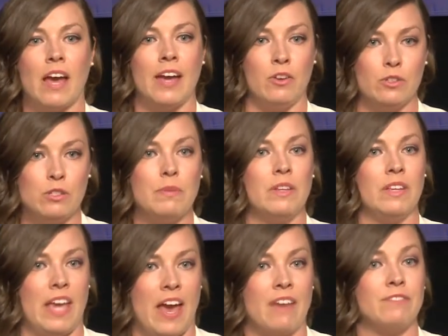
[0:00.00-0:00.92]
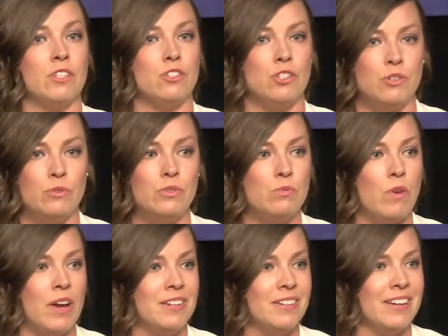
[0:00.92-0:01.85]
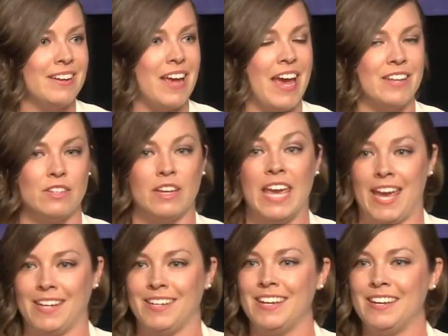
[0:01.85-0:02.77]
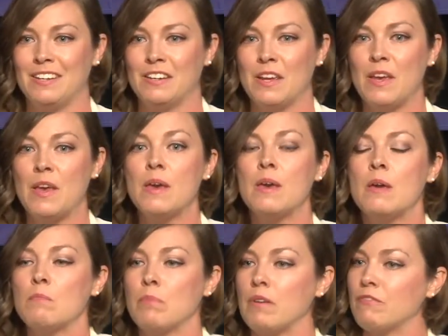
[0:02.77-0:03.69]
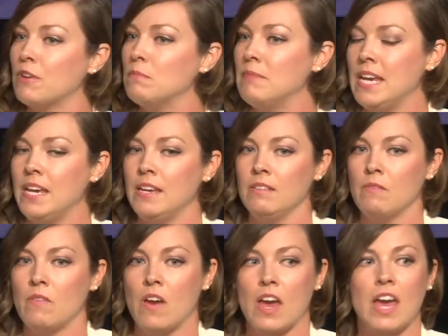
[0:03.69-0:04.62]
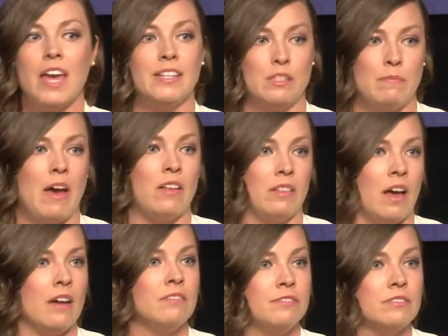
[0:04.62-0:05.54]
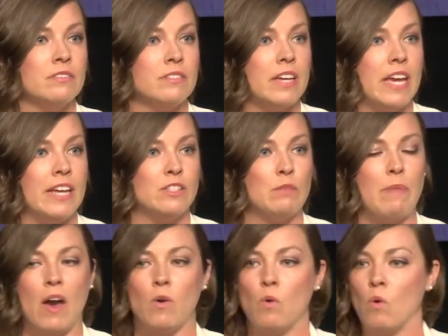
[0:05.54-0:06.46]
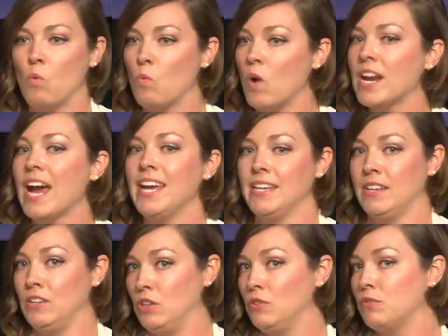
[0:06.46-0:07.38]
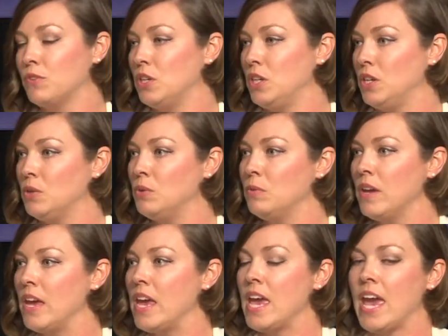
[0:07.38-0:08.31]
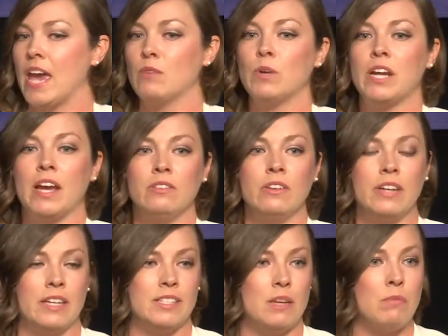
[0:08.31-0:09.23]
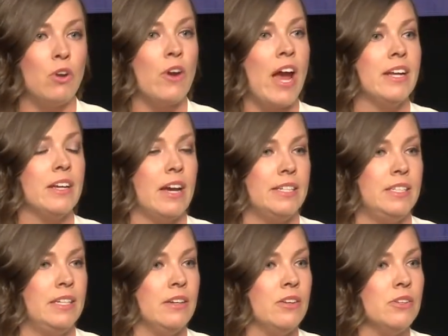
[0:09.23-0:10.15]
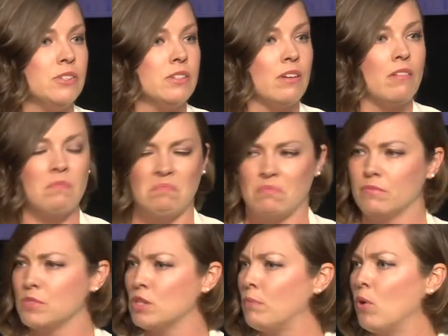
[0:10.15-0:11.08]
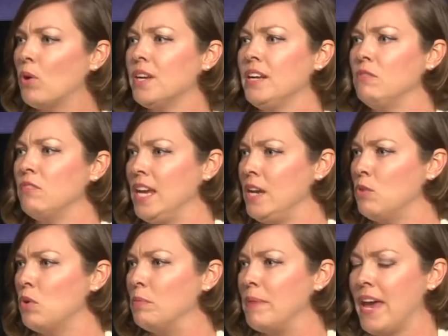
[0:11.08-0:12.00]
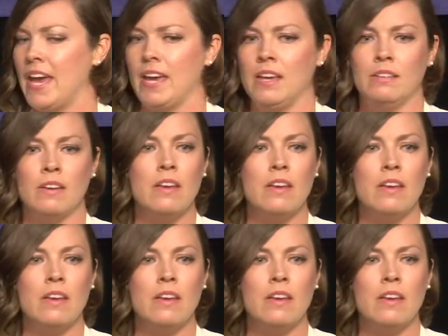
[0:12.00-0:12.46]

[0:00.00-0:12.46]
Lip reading: I ultimately have to choose one as a candidate, but for me, it's about love. It's about what I can do for you. And when I look at democratic ideals, supporting equal pay,